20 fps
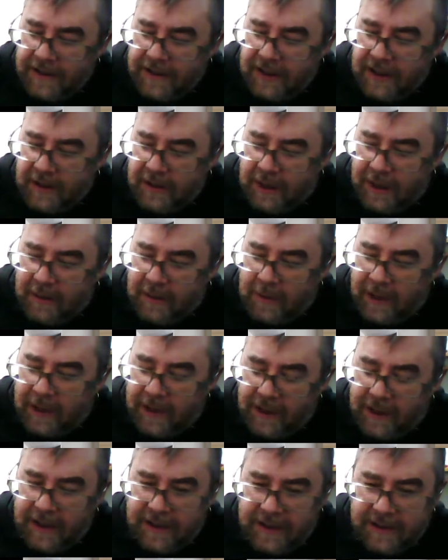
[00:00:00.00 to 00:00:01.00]
I
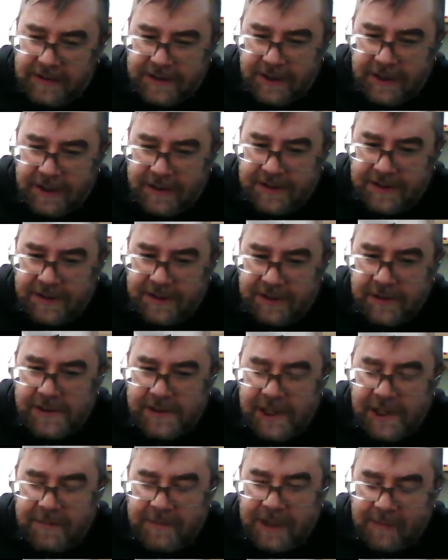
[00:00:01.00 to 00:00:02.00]
wanted to do
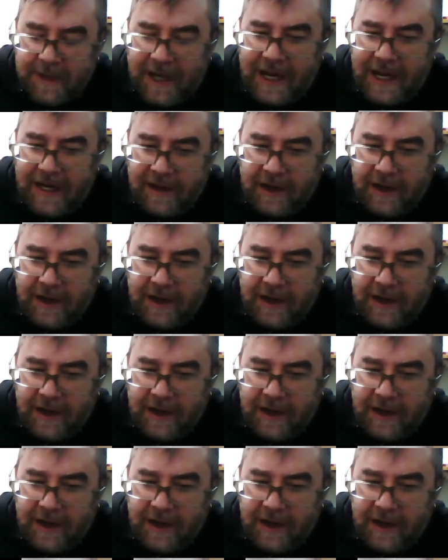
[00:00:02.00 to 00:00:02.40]
something about it,